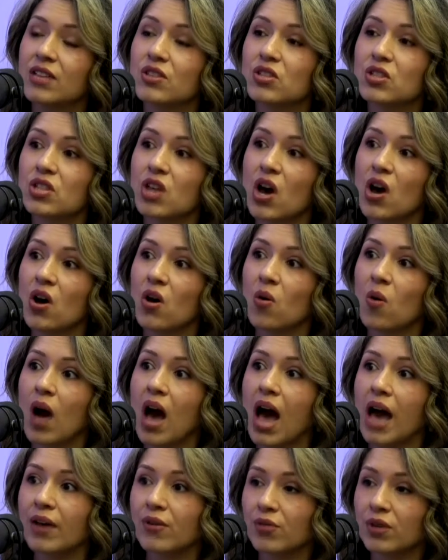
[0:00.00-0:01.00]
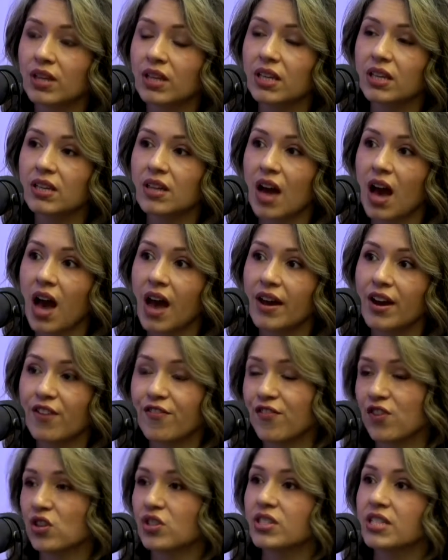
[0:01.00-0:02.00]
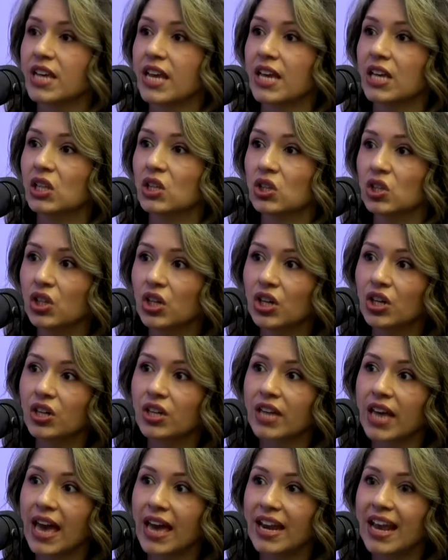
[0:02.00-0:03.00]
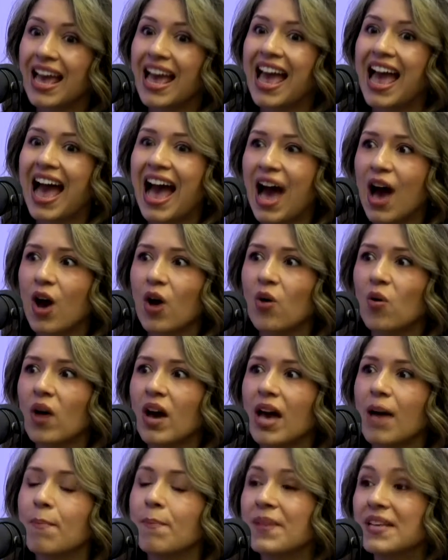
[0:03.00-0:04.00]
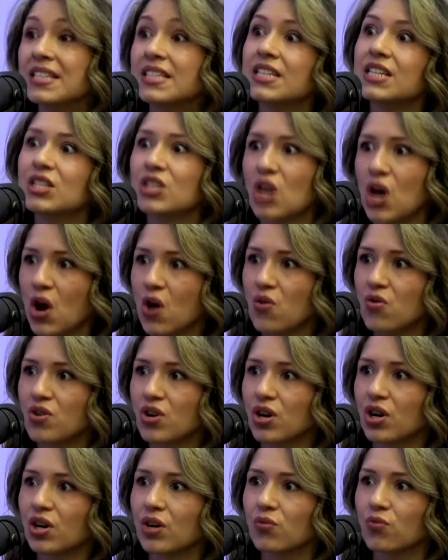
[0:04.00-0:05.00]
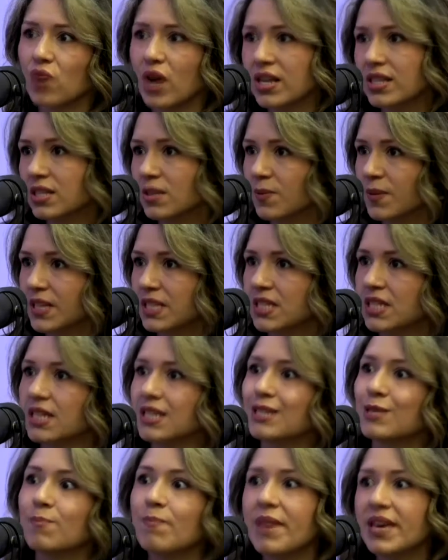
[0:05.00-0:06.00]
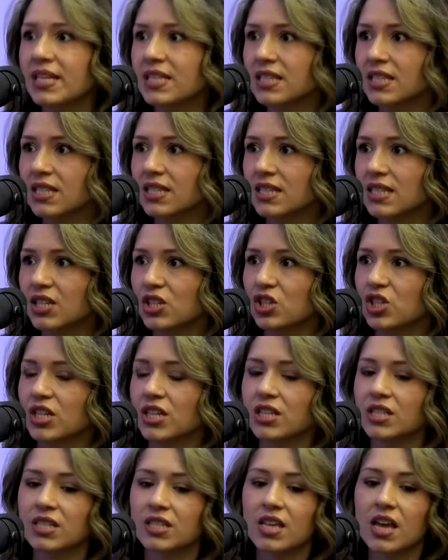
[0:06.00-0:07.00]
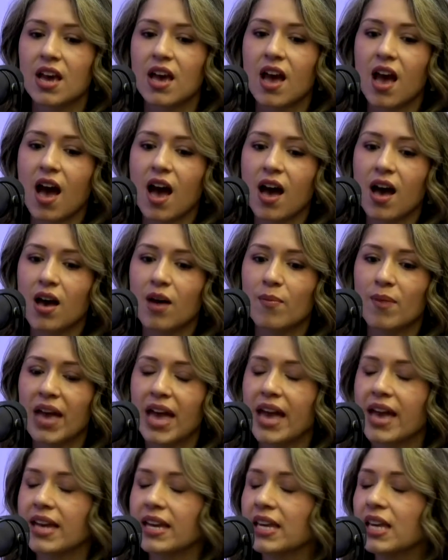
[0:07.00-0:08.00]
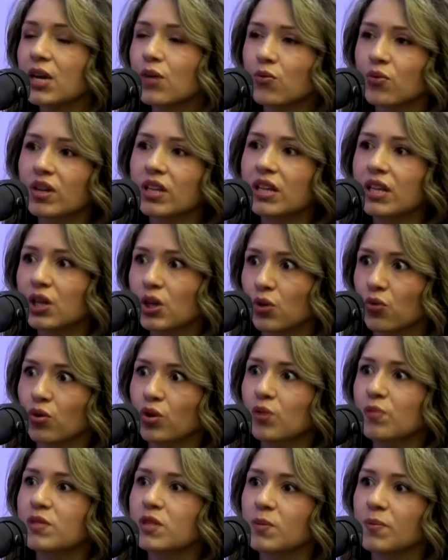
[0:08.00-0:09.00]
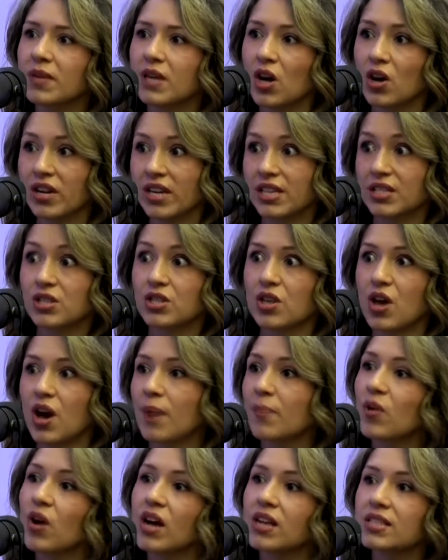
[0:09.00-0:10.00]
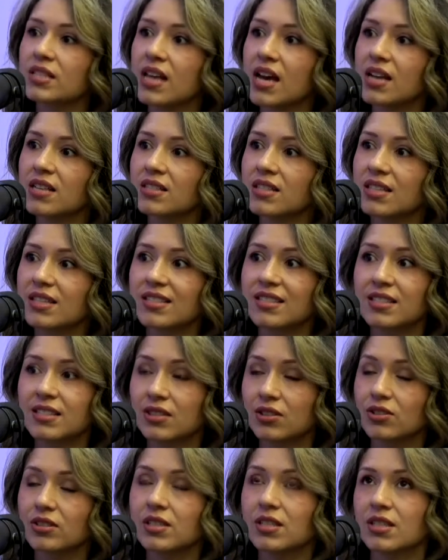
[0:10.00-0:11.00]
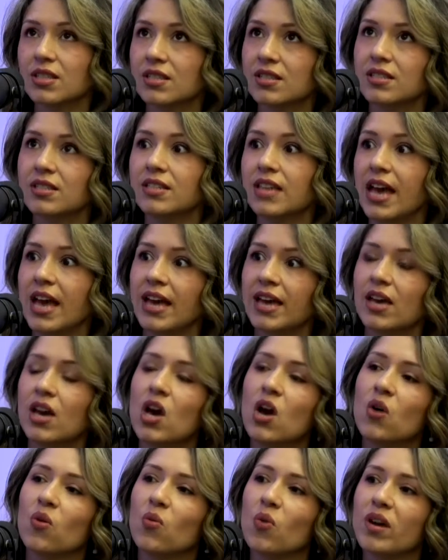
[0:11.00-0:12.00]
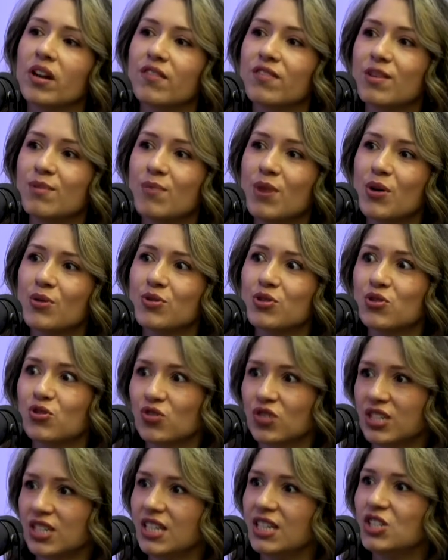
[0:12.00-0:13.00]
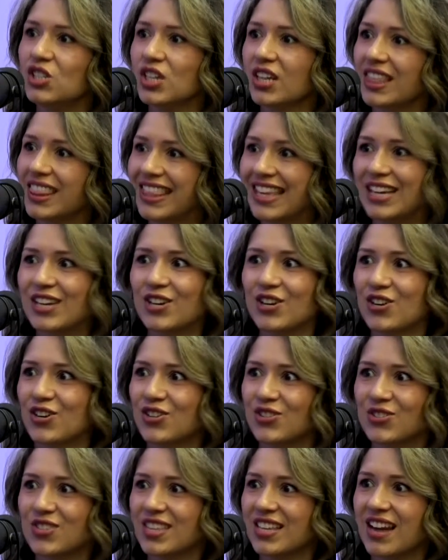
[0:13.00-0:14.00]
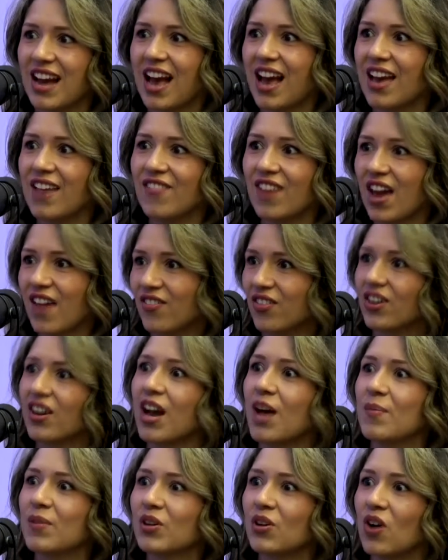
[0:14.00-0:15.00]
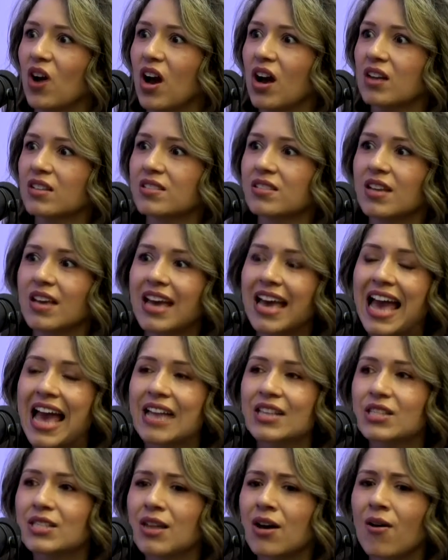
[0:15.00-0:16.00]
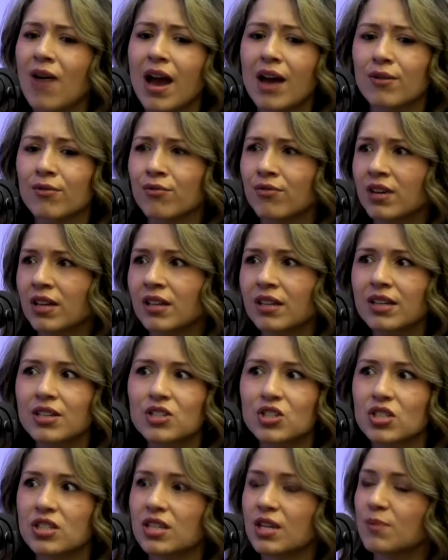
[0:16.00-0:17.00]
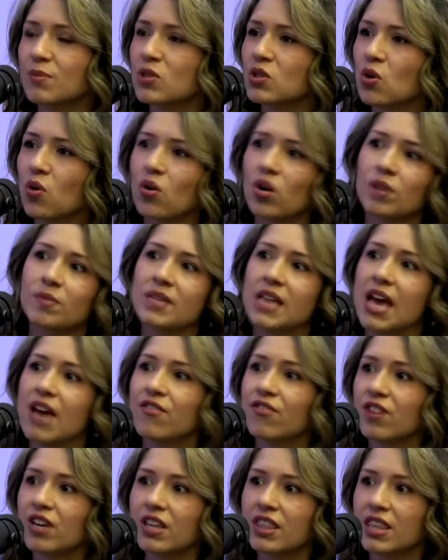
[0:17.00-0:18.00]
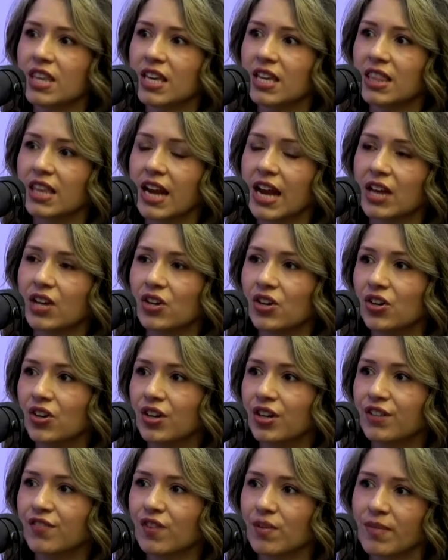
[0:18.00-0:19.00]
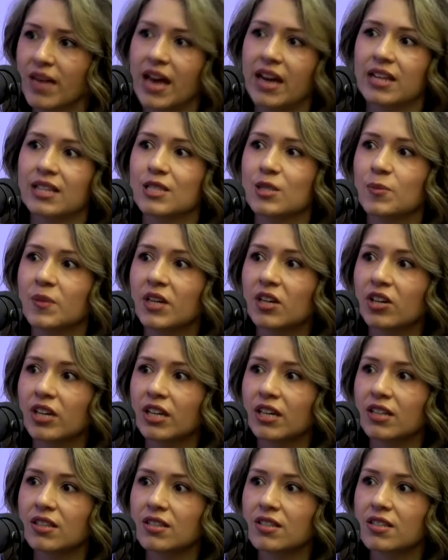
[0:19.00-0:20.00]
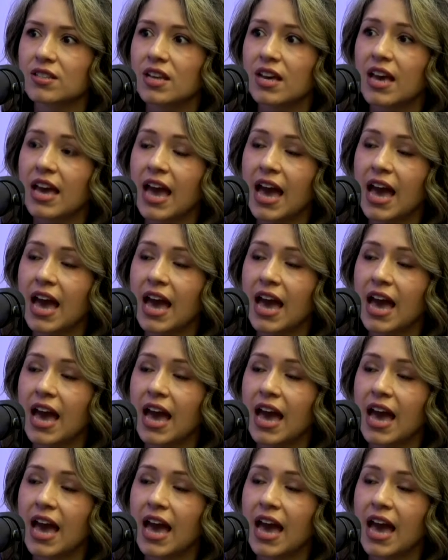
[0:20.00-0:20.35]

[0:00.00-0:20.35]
And so I really got a firsthand look at how a business owner runs a business, makes decisions. And he really groomed me on his thought process. He's still to this day one of the most strategic thinkers that I have ever come across. And so I really just absorbed everything that I could from that experience.